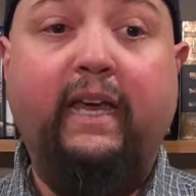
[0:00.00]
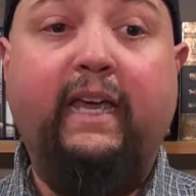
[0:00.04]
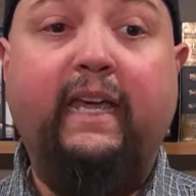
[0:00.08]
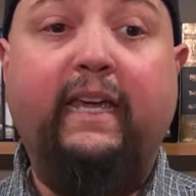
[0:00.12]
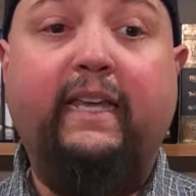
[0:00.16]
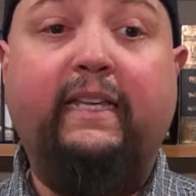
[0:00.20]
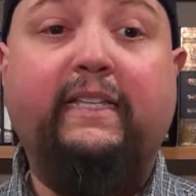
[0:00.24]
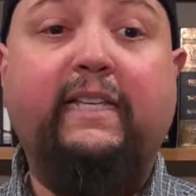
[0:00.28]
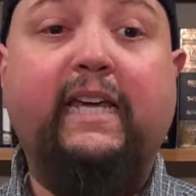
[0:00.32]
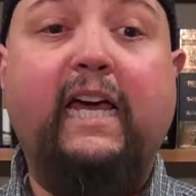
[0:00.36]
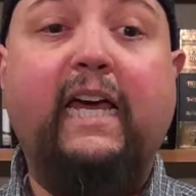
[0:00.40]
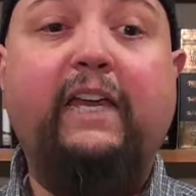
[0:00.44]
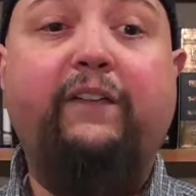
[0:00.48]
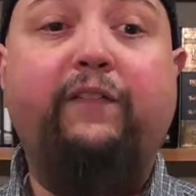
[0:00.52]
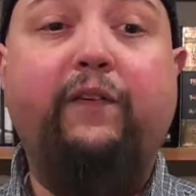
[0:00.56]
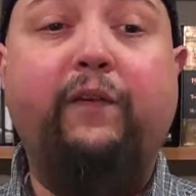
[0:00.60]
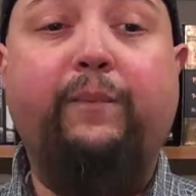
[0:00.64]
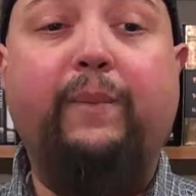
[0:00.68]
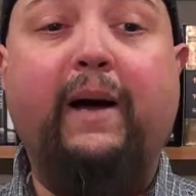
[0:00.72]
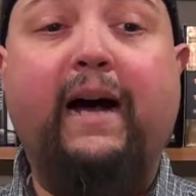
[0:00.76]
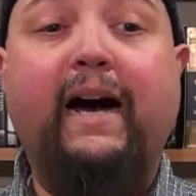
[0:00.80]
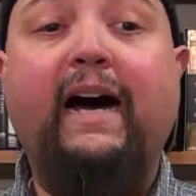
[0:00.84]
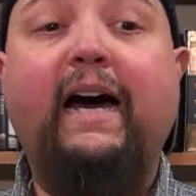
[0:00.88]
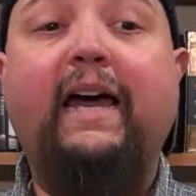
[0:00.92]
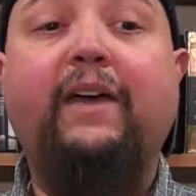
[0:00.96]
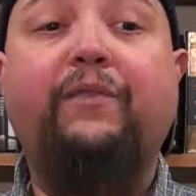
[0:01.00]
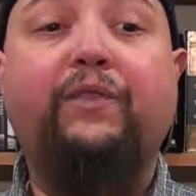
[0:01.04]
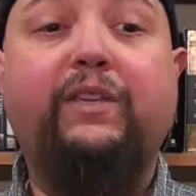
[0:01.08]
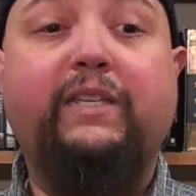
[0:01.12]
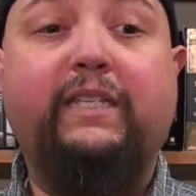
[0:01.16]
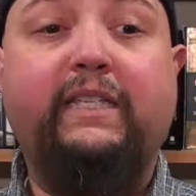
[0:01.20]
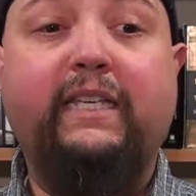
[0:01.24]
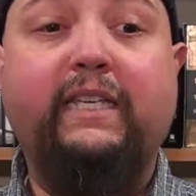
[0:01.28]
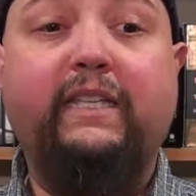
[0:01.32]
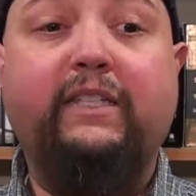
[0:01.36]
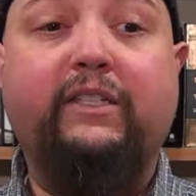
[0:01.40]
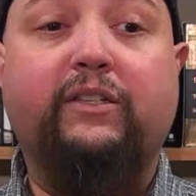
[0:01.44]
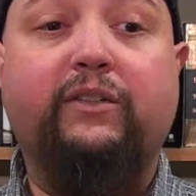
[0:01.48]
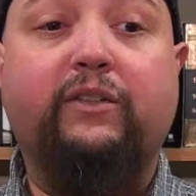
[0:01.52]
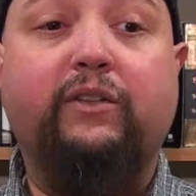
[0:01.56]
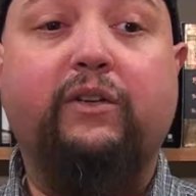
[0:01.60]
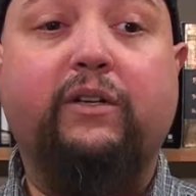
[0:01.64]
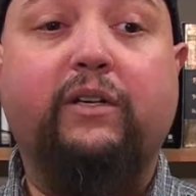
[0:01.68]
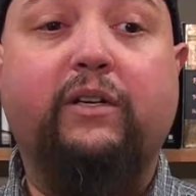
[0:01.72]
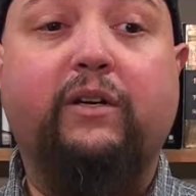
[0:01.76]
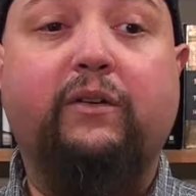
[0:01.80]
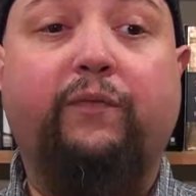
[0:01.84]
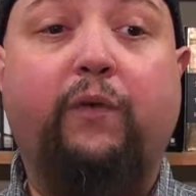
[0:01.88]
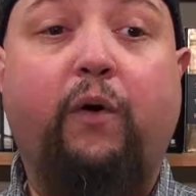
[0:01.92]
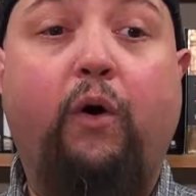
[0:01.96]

It's kind of a behind-the-scenes look of